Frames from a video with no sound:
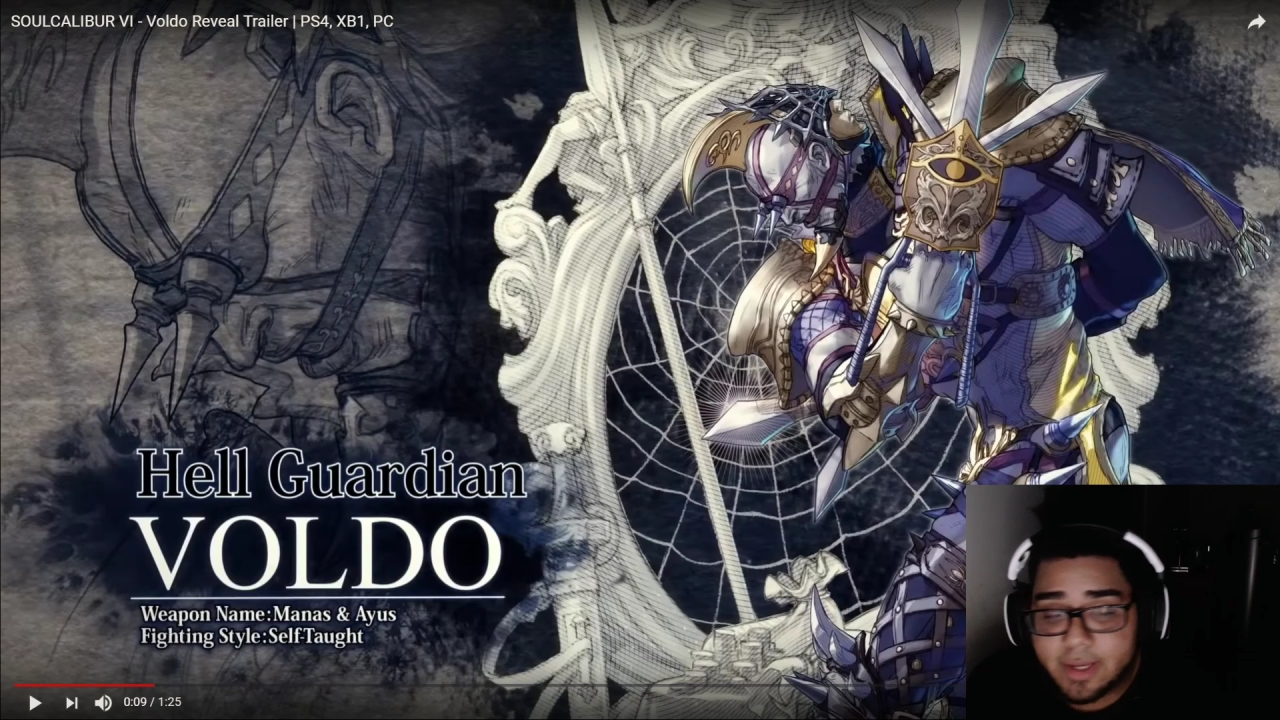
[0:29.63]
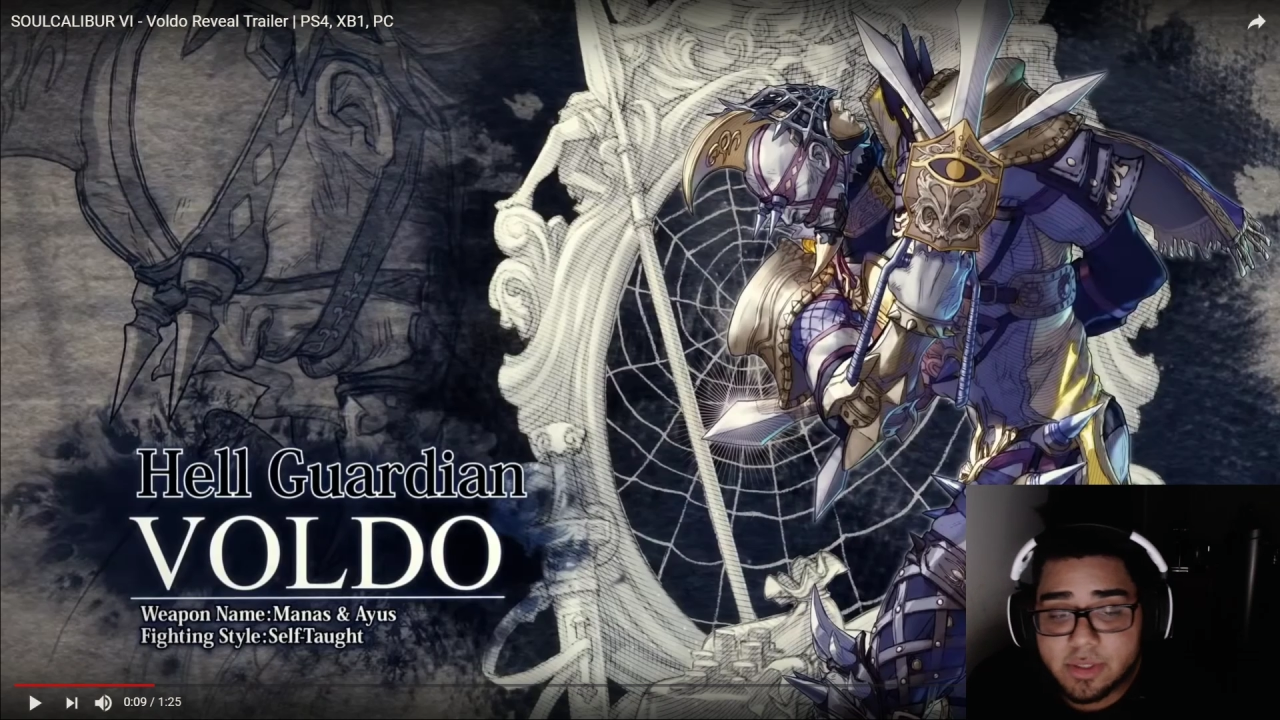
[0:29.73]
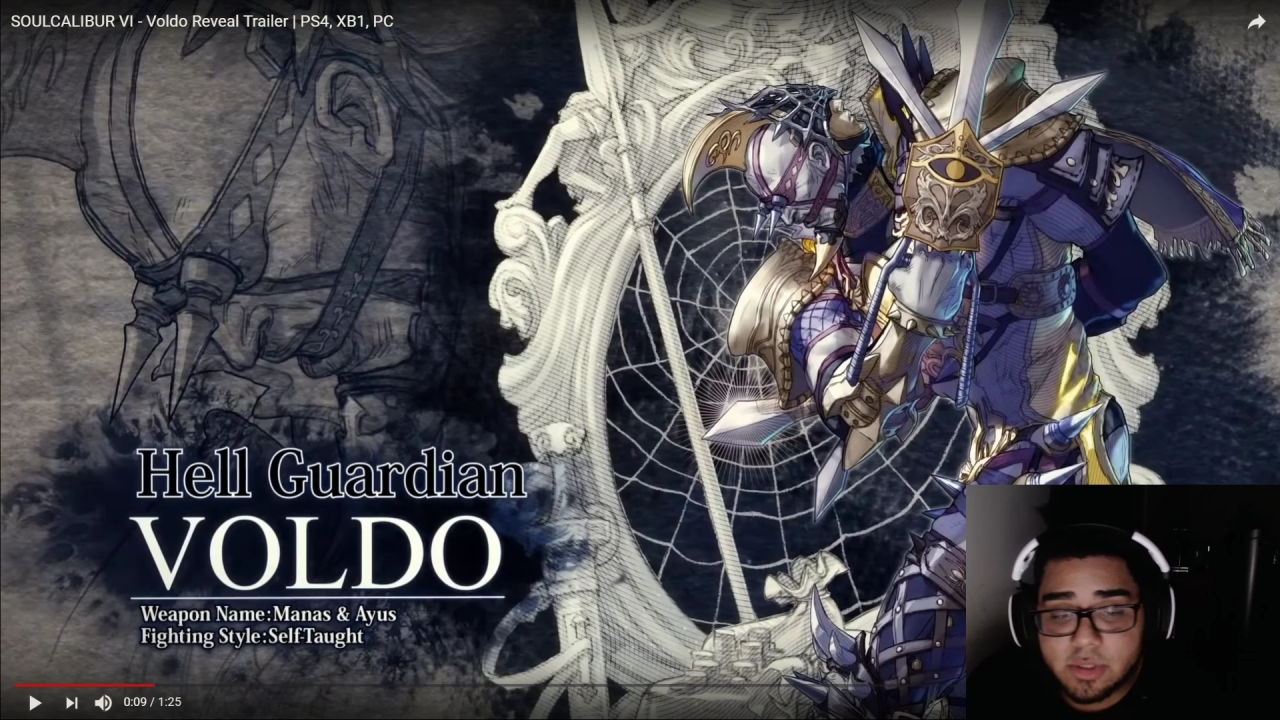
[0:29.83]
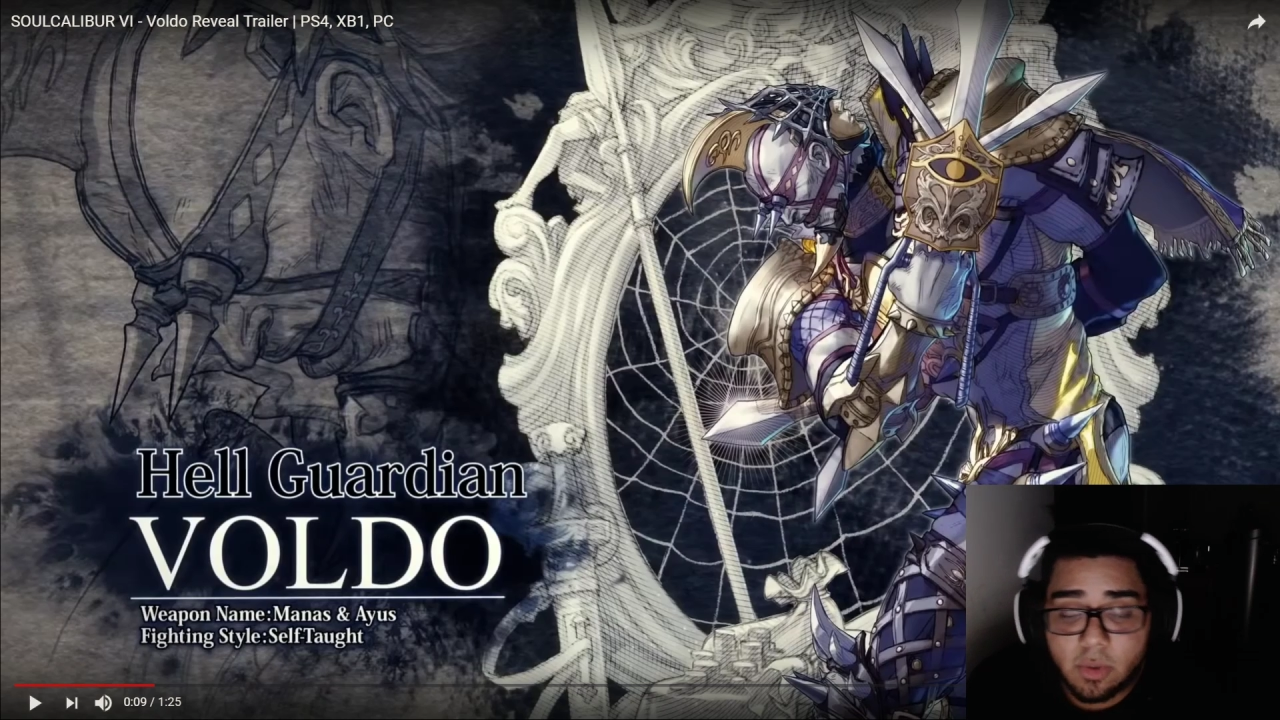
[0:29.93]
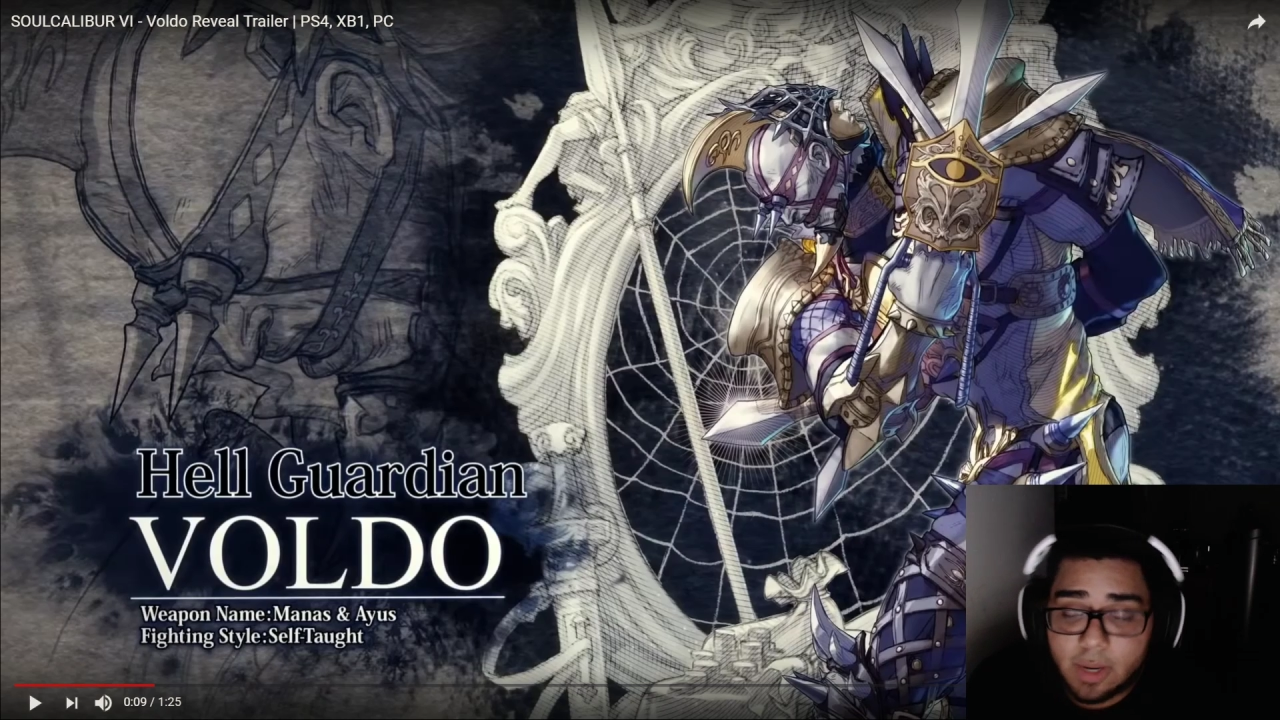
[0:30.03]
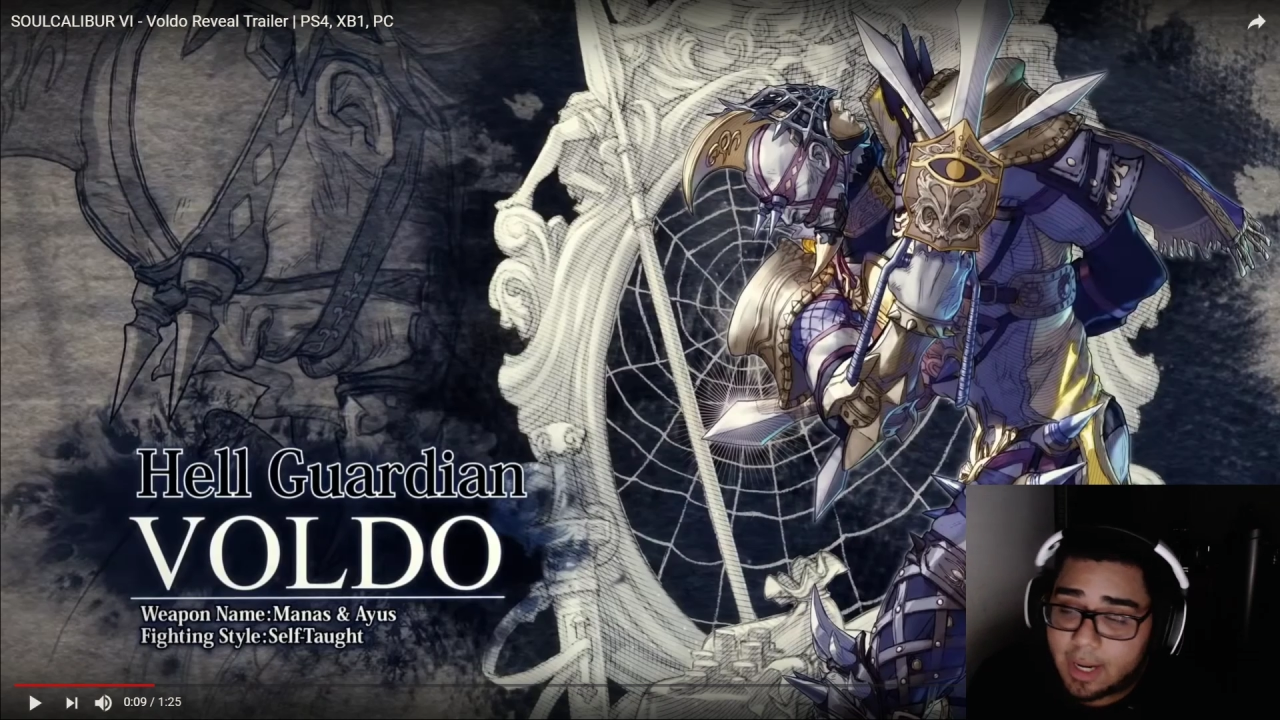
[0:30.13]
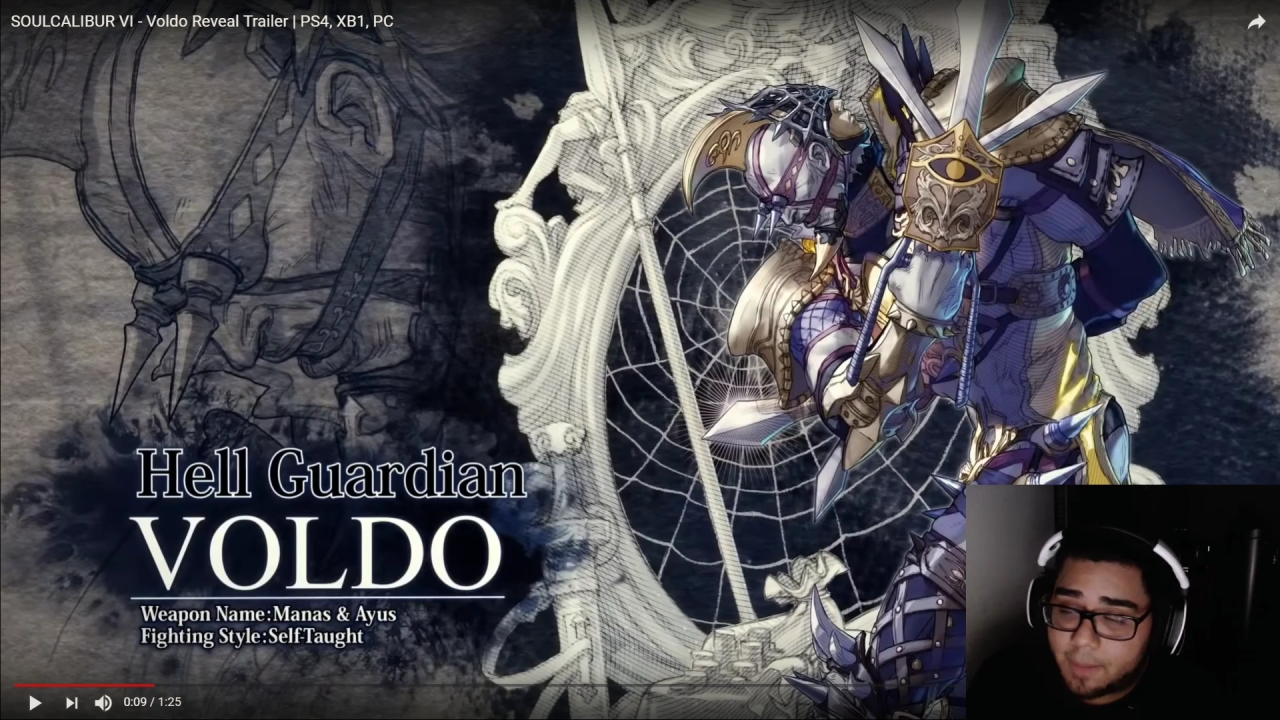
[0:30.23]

So,